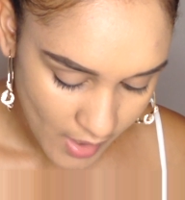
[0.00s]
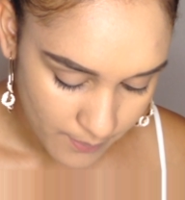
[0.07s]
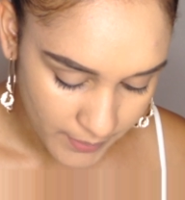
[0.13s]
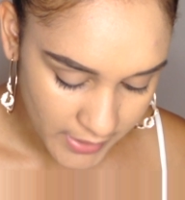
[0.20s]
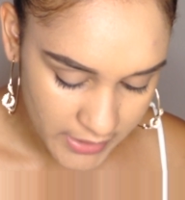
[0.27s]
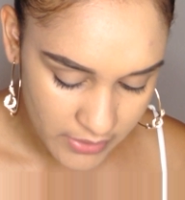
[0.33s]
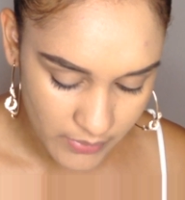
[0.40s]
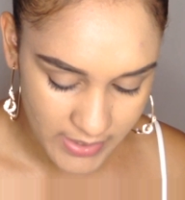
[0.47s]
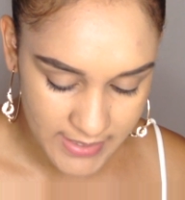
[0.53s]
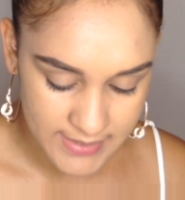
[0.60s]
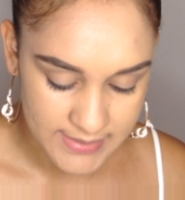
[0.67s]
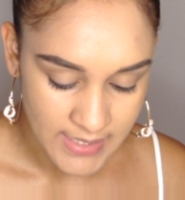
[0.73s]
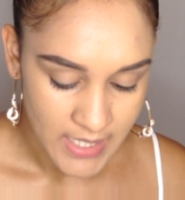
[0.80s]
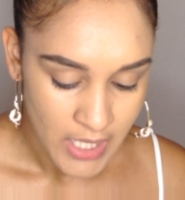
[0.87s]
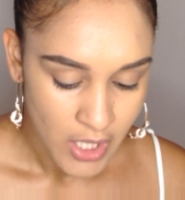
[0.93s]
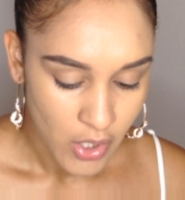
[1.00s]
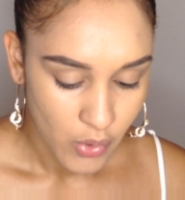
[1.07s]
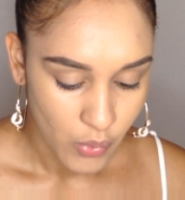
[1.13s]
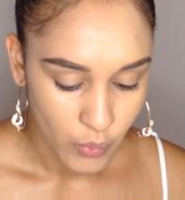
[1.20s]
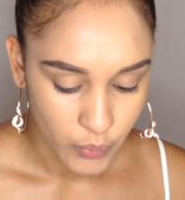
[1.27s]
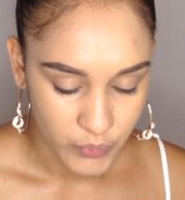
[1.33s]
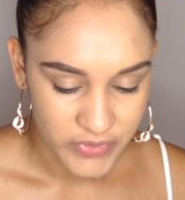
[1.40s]
But anyways,
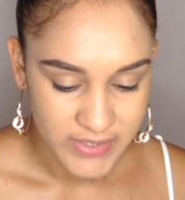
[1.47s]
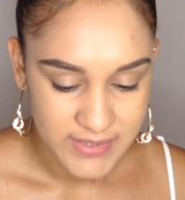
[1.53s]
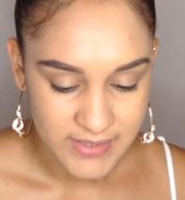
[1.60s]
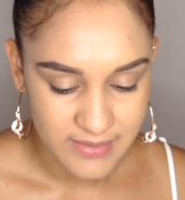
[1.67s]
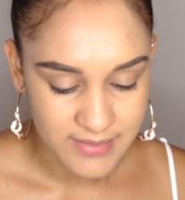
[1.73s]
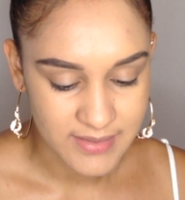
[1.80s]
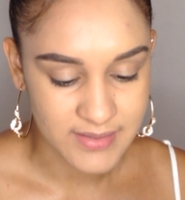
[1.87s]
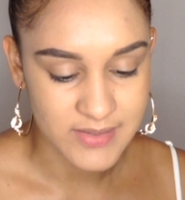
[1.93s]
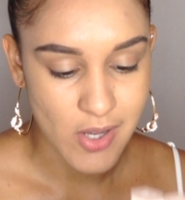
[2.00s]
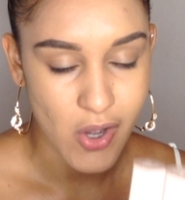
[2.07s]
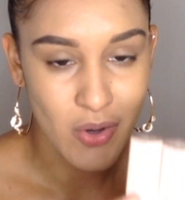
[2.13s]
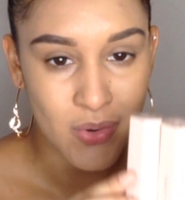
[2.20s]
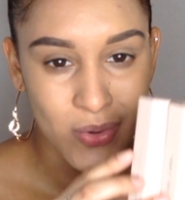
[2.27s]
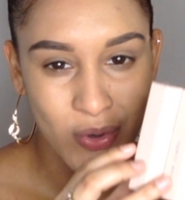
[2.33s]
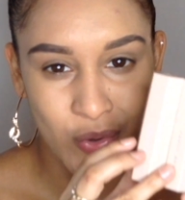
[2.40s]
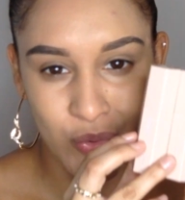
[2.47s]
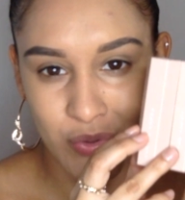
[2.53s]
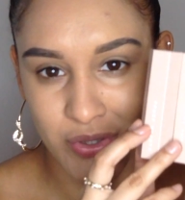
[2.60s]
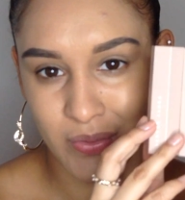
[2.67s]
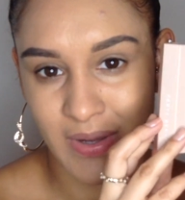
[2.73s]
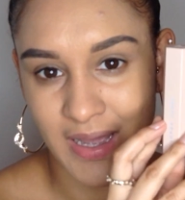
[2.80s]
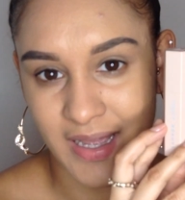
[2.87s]
this is so cool,
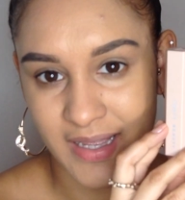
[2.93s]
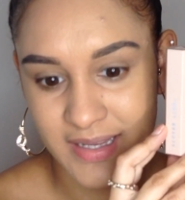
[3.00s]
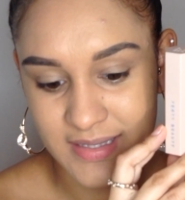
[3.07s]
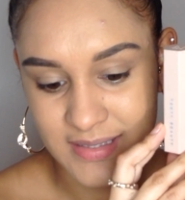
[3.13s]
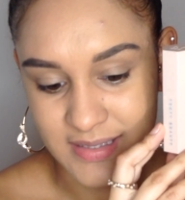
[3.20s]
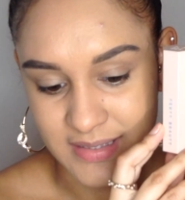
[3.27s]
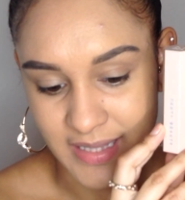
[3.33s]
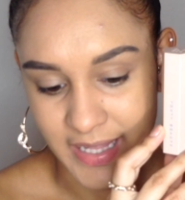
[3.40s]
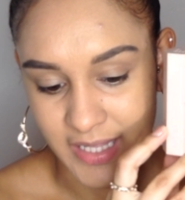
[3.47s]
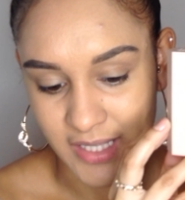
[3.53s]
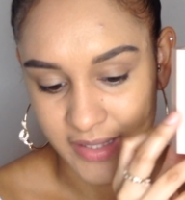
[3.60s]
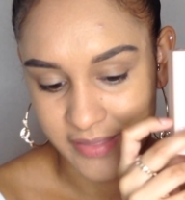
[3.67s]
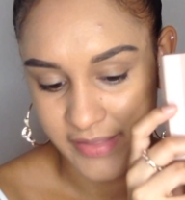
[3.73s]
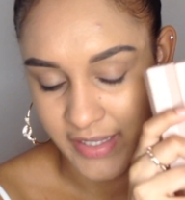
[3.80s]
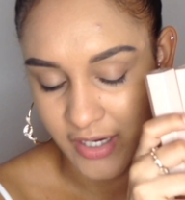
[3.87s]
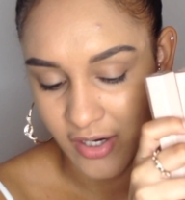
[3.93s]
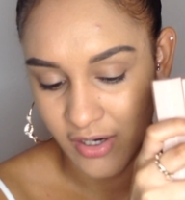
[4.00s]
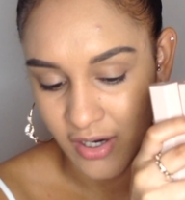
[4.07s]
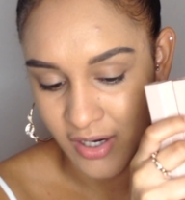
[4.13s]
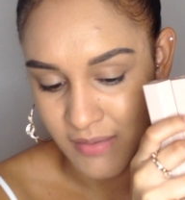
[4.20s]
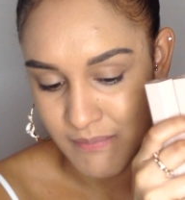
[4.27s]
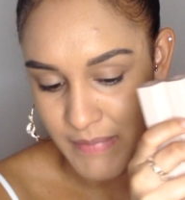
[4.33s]
you guys. Like, they
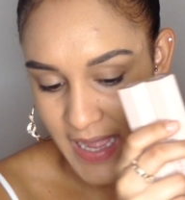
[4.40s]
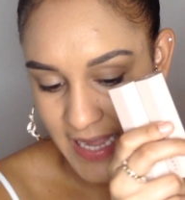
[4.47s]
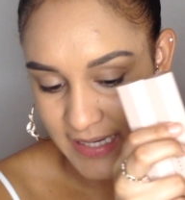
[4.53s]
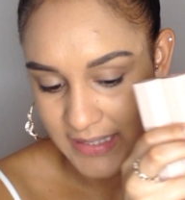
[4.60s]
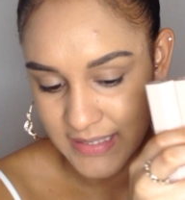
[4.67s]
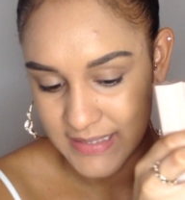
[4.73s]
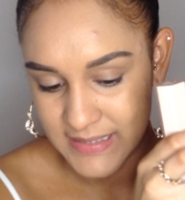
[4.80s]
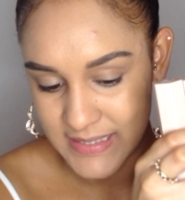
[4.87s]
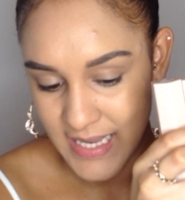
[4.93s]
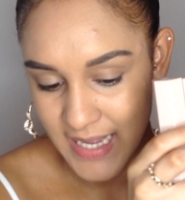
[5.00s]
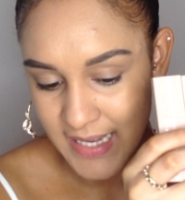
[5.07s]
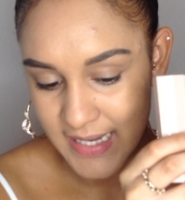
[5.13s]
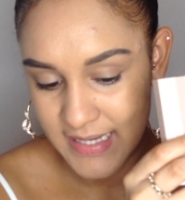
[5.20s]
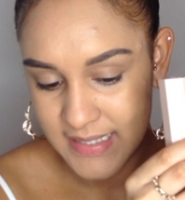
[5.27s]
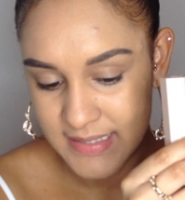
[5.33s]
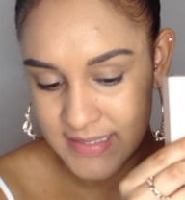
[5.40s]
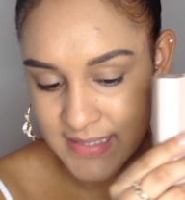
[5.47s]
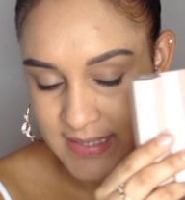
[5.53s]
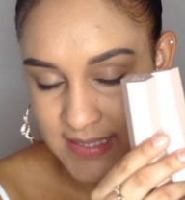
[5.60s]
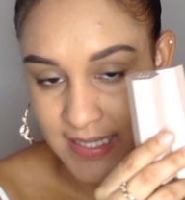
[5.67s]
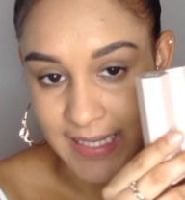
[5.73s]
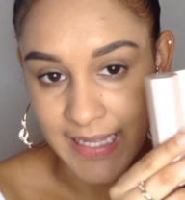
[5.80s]
are
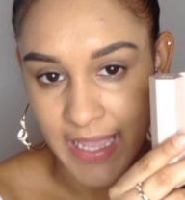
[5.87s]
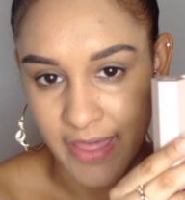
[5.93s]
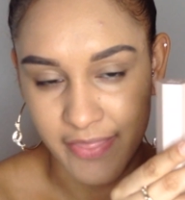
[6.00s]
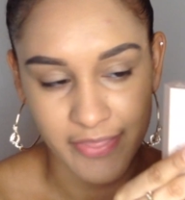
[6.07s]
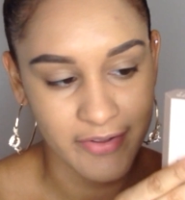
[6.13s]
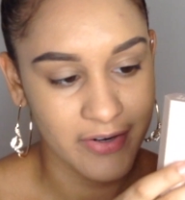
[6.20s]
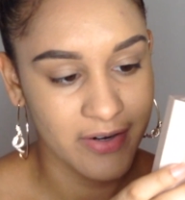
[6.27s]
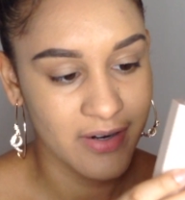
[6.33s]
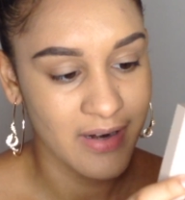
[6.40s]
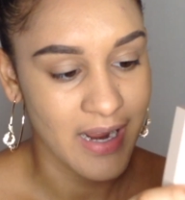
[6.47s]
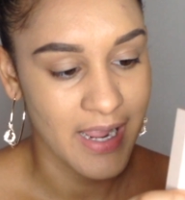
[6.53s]
magnetized together.